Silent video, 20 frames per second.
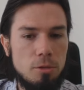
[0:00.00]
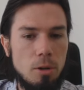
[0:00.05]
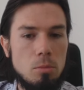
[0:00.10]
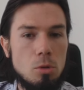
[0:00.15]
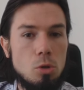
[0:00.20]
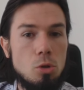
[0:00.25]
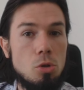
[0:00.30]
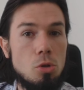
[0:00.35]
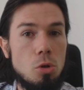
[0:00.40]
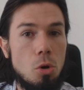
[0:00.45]

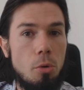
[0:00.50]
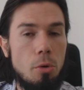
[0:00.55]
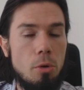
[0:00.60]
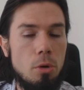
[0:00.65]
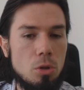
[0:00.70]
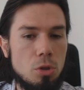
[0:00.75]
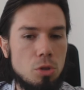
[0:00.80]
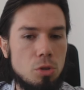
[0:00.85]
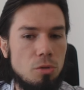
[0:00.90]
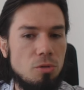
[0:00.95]
from
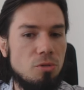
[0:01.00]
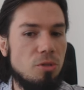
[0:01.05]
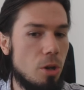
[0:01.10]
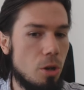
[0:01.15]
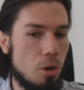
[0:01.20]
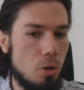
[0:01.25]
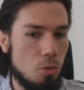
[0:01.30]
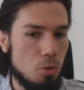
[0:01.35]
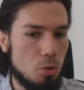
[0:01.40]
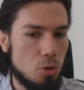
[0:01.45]
tutorials or
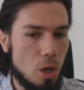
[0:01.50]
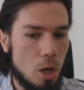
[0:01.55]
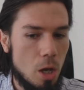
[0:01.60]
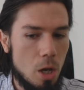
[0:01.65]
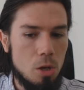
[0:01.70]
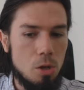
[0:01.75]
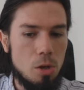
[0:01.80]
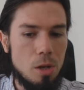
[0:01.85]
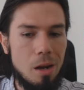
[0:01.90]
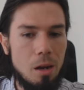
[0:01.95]
videos.
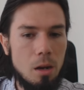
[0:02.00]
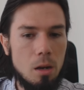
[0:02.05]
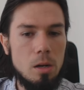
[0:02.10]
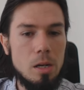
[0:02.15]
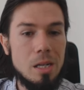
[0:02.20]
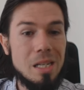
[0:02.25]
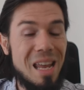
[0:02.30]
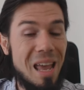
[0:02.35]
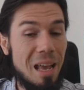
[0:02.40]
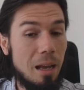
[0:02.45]
You can
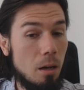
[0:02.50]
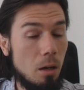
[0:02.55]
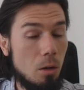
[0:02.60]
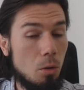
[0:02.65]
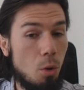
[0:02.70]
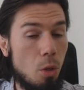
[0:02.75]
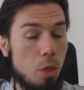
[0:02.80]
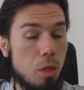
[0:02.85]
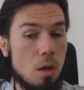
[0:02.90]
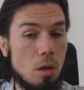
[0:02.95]
learn
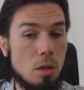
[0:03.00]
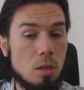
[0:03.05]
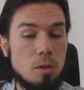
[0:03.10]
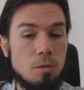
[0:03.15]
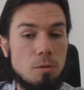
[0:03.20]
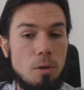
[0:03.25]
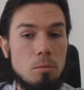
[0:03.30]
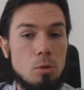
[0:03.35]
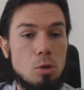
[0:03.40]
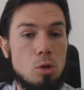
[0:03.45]
technical
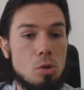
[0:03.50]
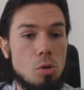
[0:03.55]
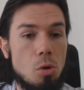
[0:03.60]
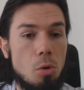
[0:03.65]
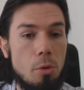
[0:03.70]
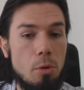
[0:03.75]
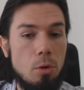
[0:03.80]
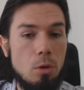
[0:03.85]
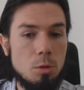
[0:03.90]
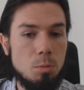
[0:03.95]
things from
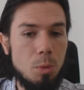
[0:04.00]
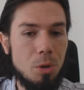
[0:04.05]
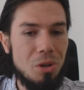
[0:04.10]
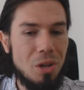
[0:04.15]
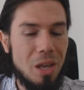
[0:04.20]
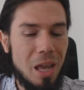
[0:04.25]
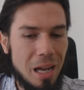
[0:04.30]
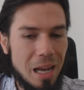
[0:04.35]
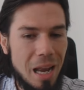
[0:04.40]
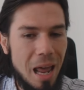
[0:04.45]
tutorials,
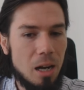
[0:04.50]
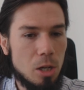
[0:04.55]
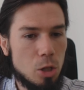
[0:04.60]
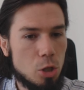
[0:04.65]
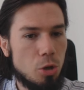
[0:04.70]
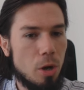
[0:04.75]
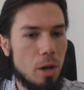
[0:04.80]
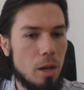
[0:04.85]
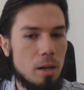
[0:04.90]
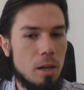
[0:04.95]
but you
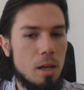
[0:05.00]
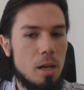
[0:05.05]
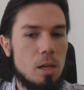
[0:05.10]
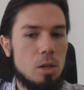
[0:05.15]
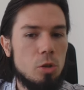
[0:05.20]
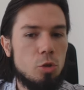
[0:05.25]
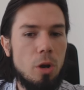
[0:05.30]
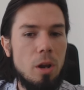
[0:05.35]
cannot trade.